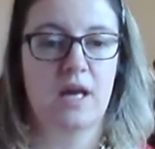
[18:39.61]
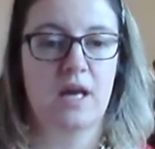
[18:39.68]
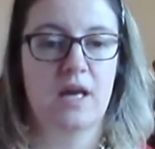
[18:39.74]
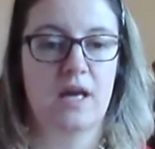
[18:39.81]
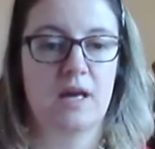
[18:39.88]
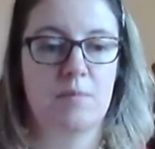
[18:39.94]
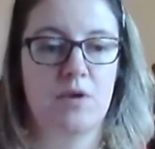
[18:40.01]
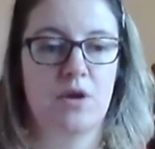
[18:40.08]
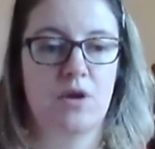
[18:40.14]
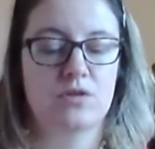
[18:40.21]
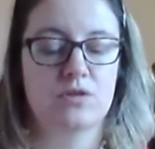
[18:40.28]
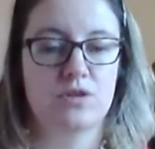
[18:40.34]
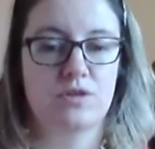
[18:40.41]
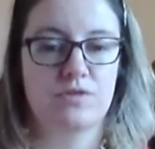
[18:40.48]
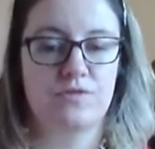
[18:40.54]

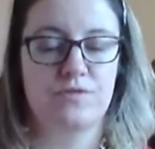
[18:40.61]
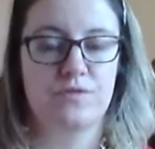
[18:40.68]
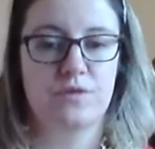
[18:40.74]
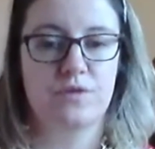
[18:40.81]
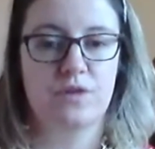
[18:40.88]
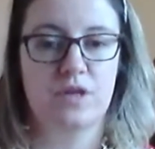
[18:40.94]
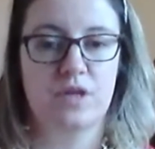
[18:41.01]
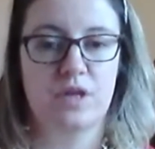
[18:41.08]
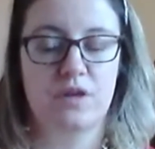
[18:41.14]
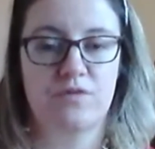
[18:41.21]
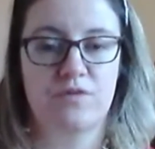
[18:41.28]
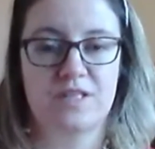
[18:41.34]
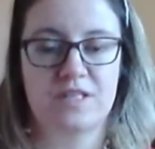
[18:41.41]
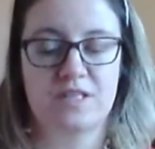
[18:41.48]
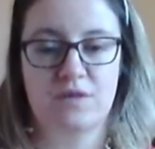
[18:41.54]
Lots of, you know,
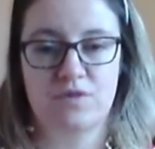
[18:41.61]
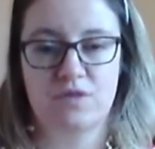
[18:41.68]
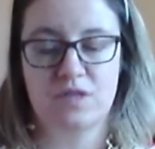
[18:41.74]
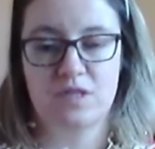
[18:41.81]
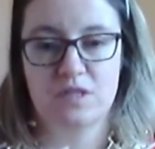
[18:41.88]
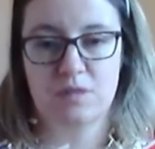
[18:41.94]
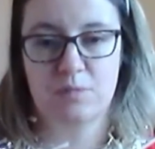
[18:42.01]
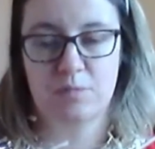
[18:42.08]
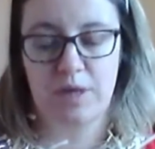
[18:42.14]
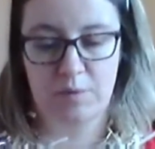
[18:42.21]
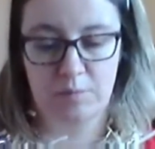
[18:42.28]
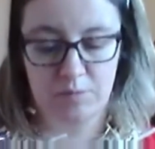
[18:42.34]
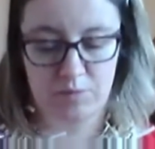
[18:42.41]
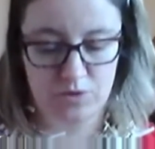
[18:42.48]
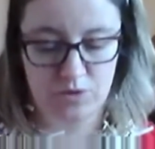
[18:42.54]
festivities that
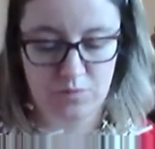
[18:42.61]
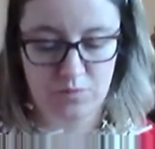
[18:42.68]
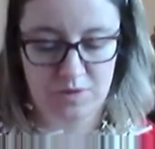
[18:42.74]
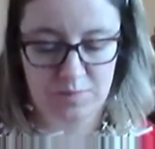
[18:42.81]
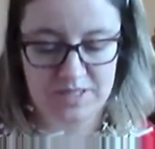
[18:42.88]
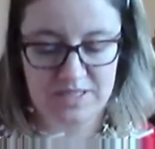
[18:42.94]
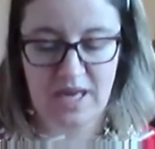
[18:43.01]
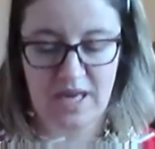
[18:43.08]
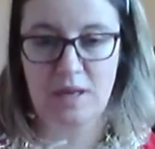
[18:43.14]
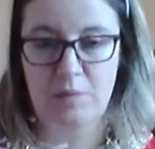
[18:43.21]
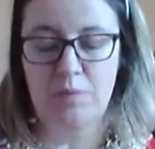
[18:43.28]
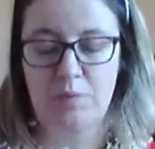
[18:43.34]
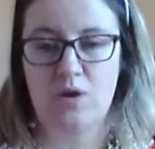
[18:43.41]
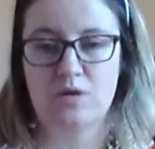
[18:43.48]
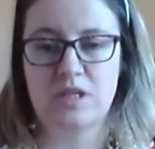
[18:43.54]
people would normally be taking
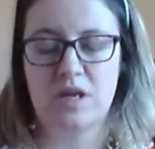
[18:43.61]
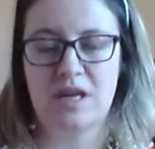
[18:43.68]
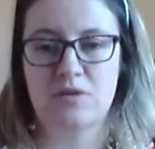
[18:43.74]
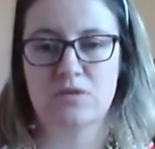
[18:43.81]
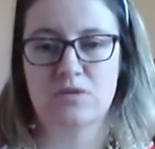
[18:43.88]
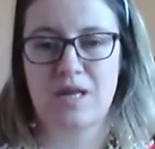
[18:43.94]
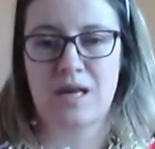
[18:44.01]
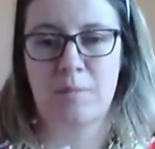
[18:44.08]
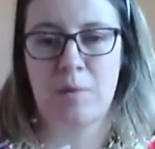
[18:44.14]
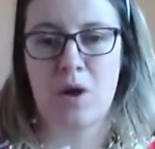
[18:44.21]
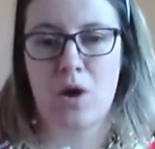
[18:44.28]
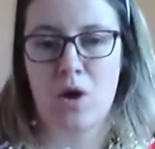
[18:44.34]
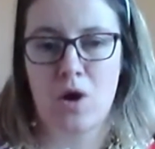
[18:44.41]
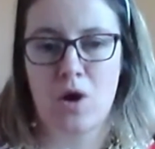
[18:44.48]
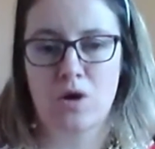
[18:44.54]
part in cannot take
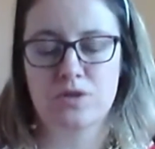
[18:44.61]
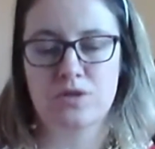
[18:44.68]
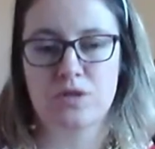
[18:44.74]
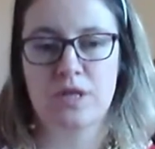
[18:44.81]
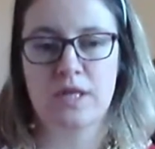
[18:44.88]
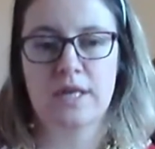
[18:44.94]
part.